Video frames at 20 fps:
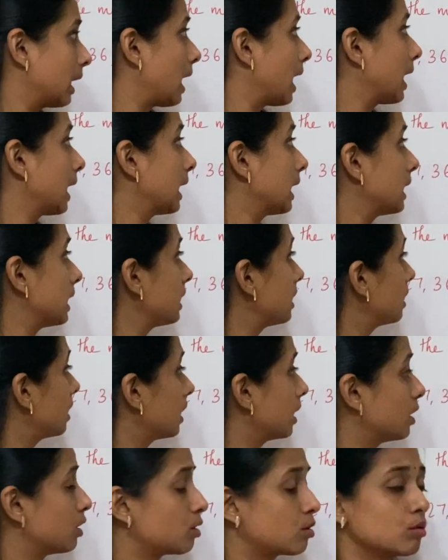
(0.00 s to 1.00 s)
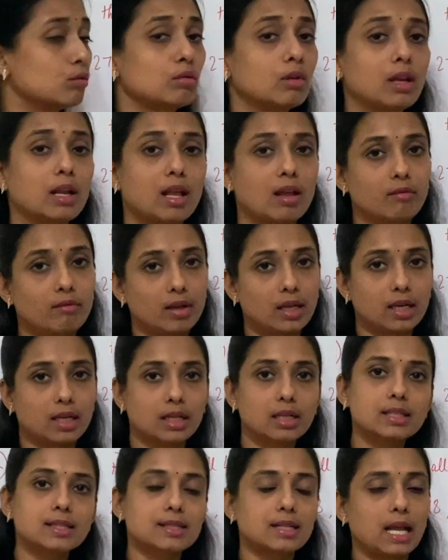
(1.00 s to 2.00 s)
9 into 11
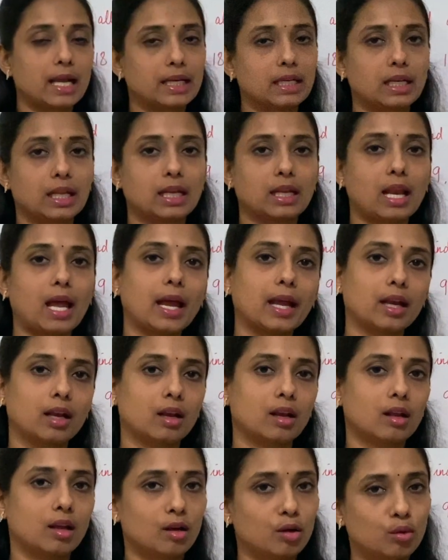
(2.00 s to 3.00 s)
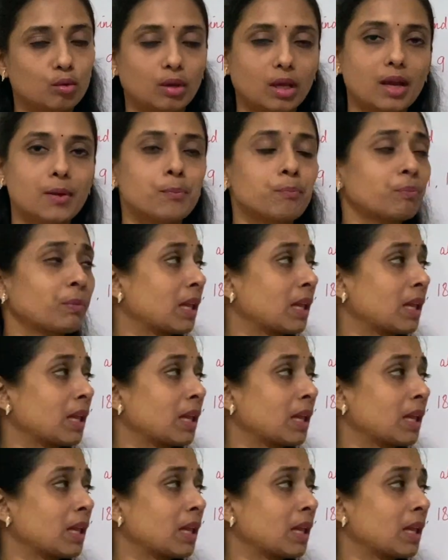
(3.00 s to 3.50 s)
is 99. Okay.